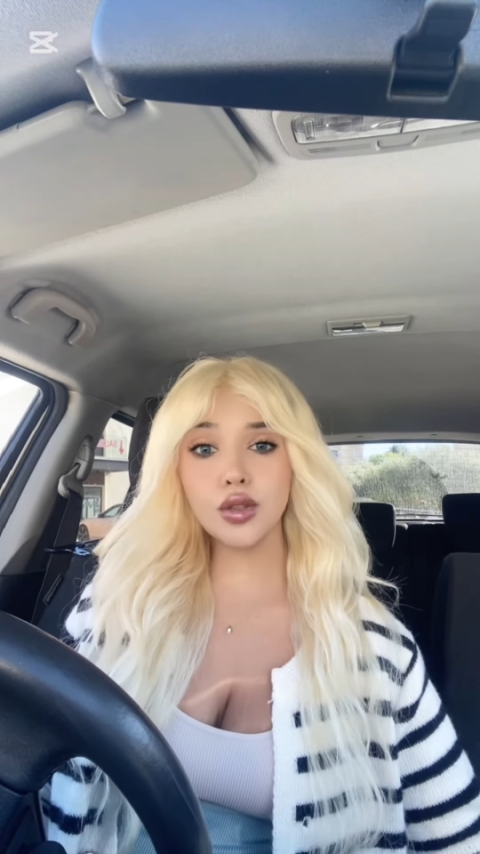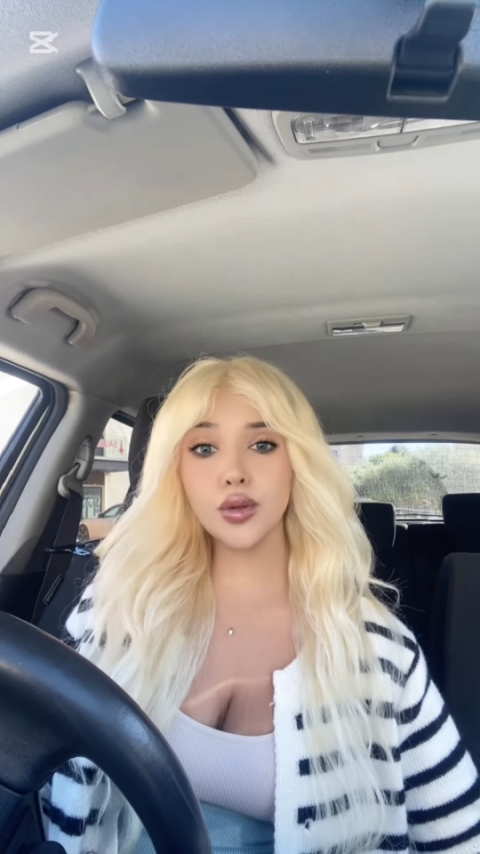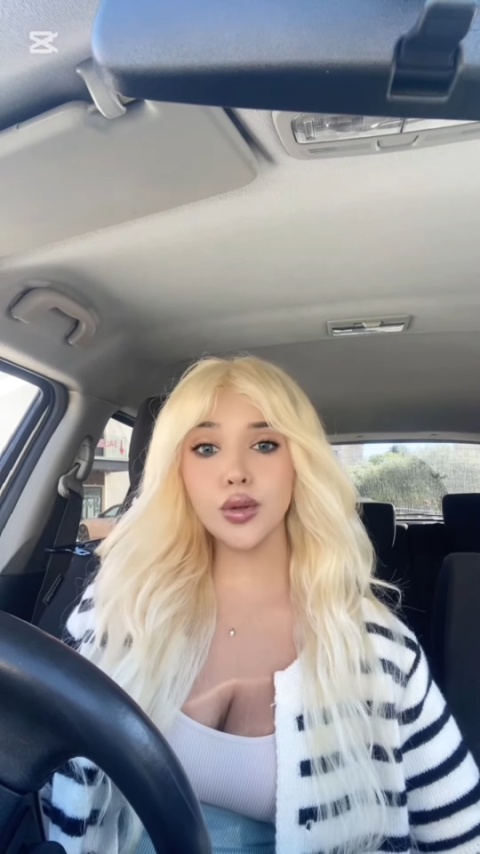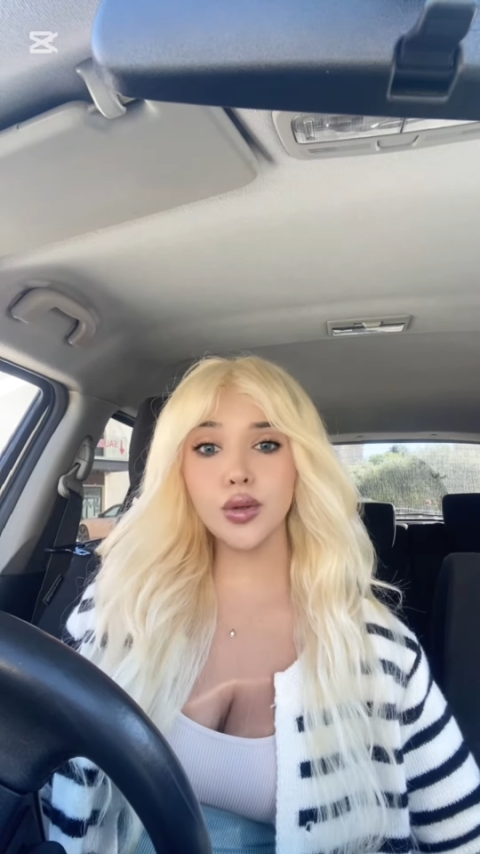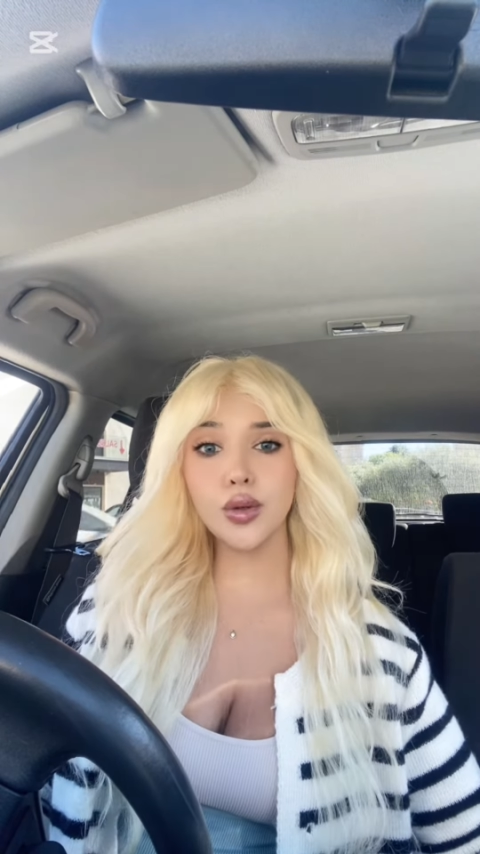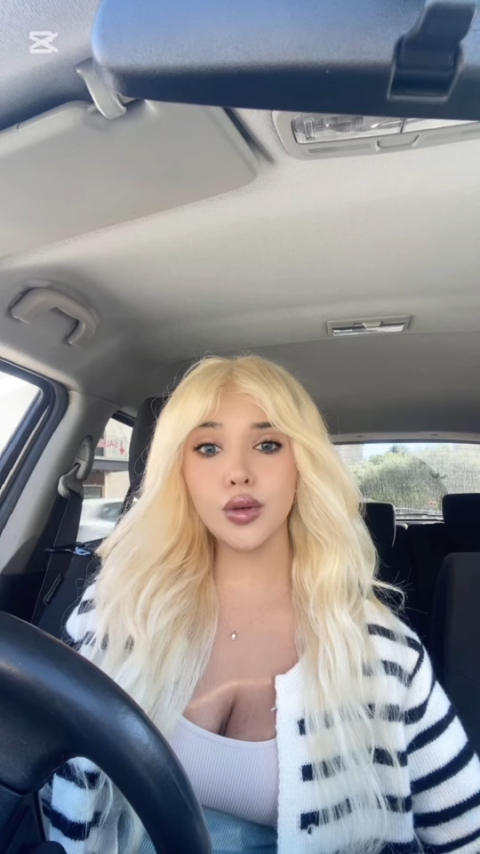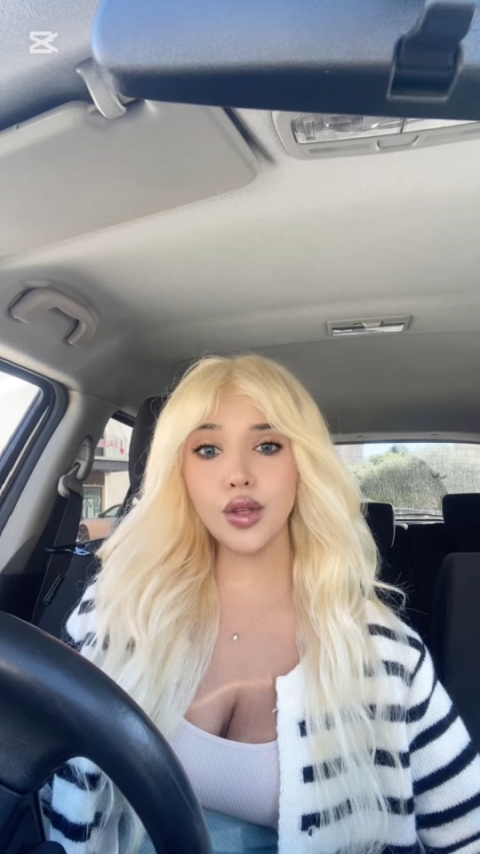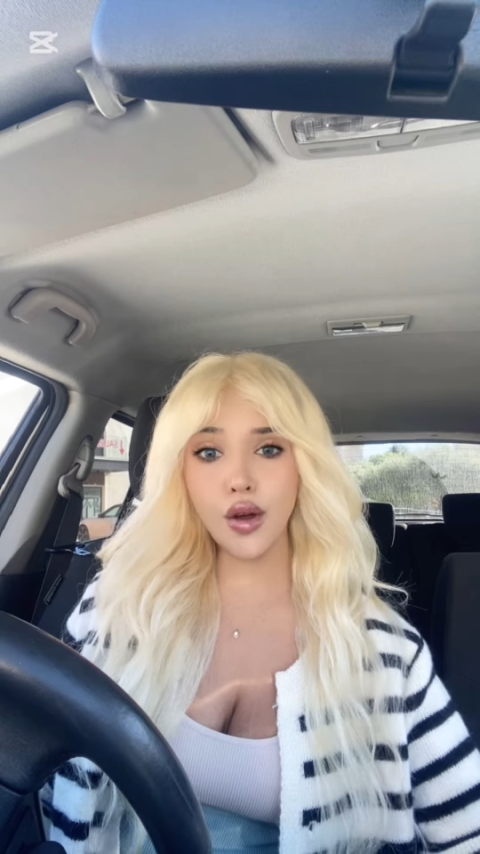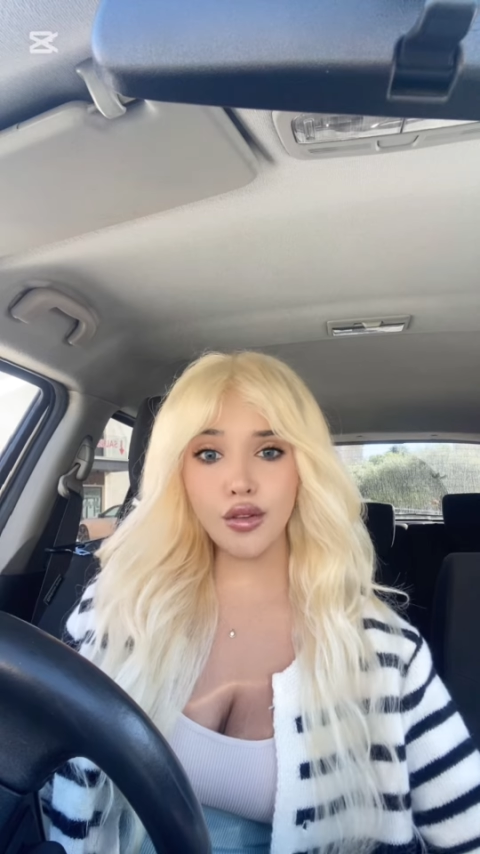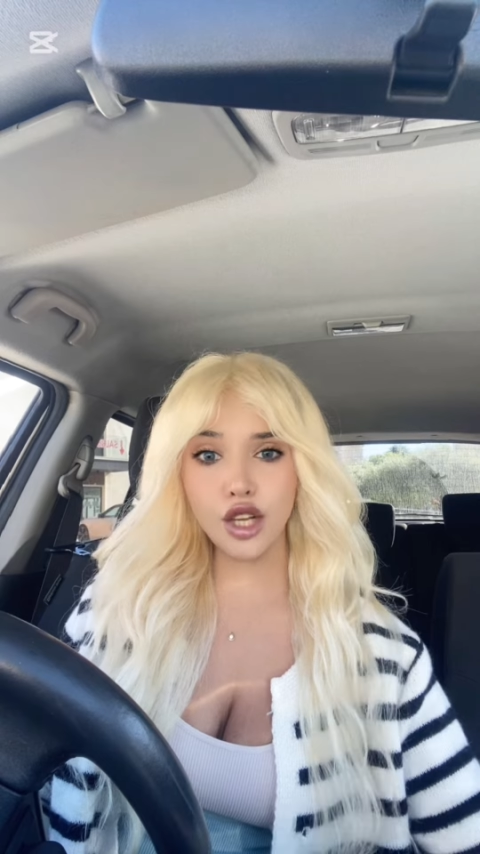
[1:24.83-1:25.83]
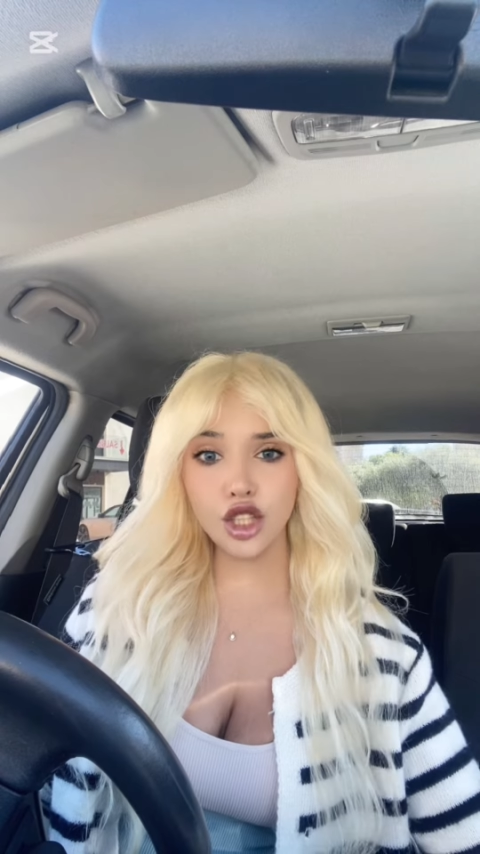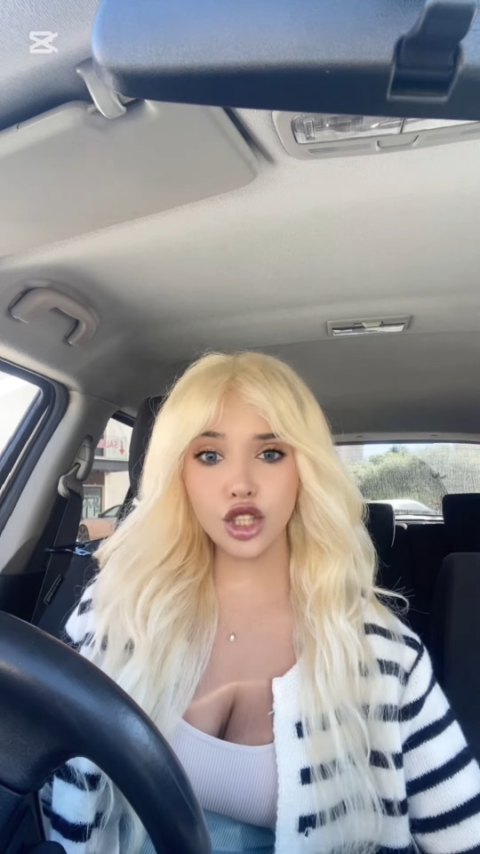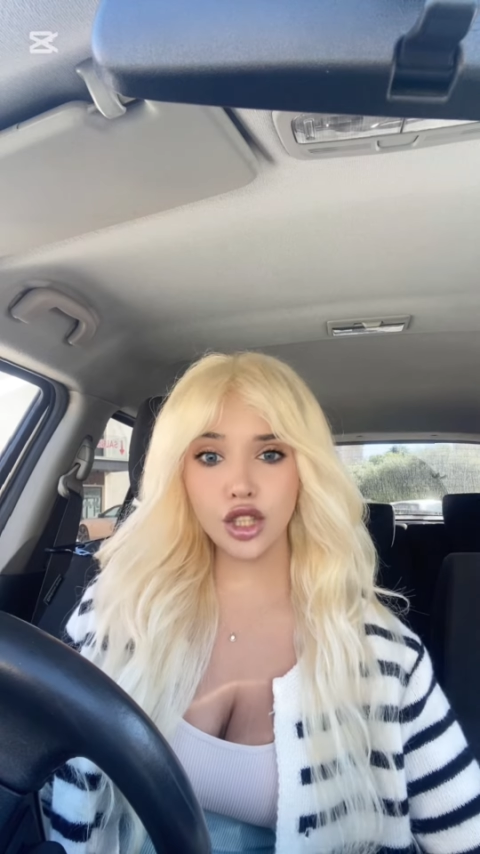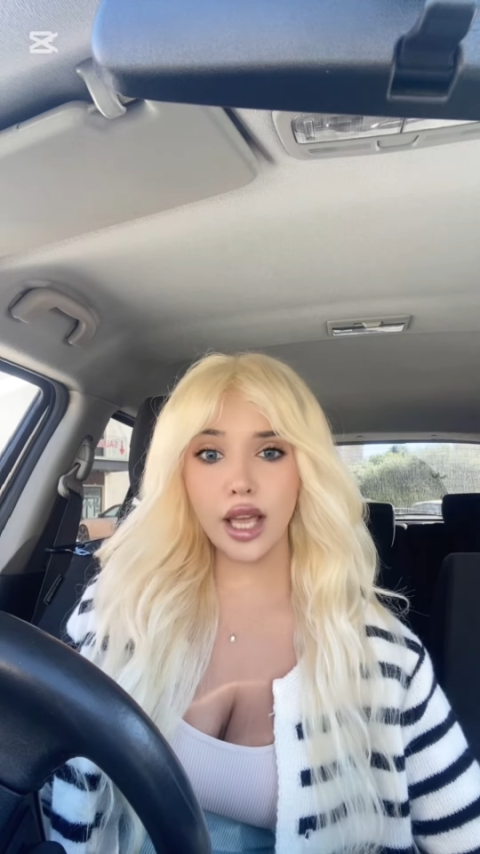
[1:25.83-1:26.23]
to nourish